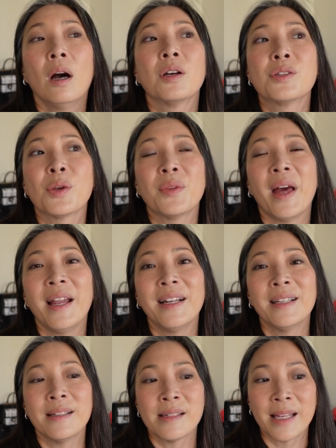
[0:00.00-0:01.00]
So that
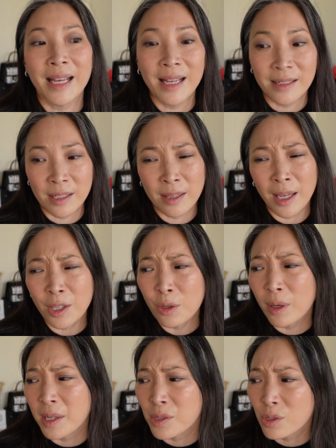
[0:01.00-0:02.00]
is it. Thank you
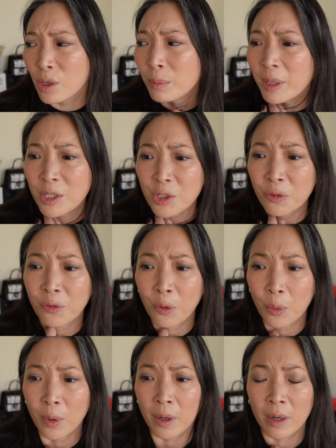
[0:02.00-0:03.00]
guys so much
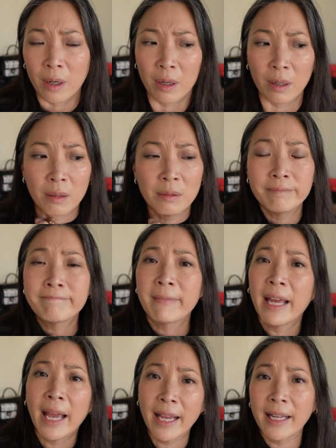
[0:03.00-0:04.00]
for
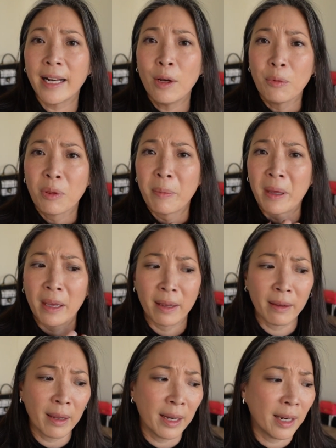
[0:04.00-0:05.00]
hanging out with
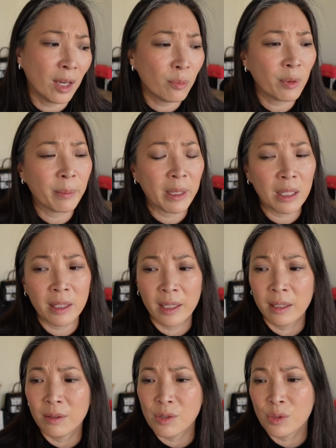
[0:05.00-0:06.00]
me and helping me
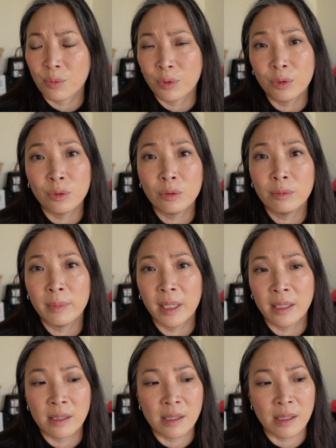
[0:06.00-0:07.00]
clean this room.
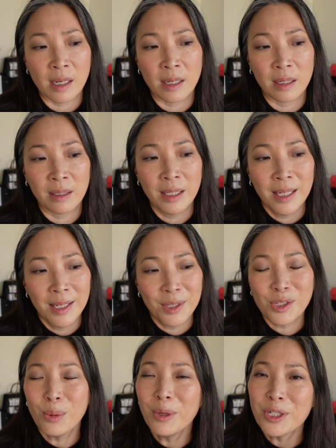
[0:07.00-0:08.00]
It's uh,
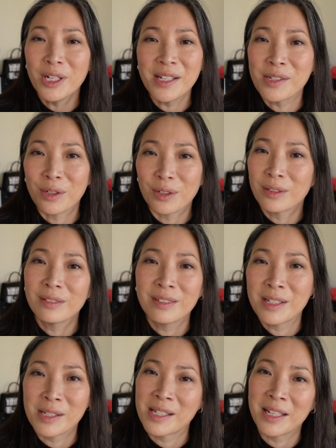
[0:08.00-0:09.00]
so much nicer
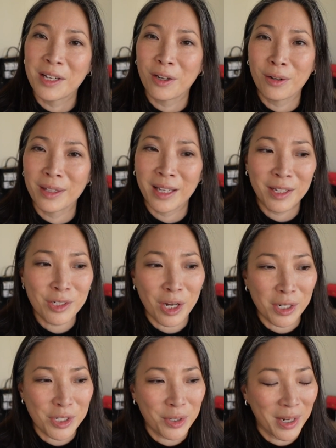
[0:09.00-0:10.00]
to sit here and like
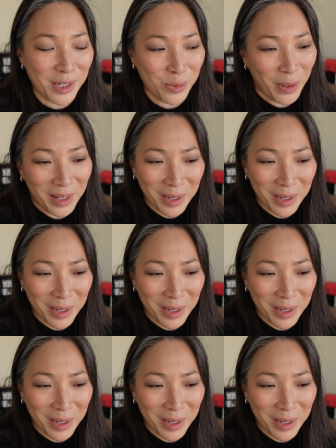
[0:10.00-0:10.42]
talk to you guys while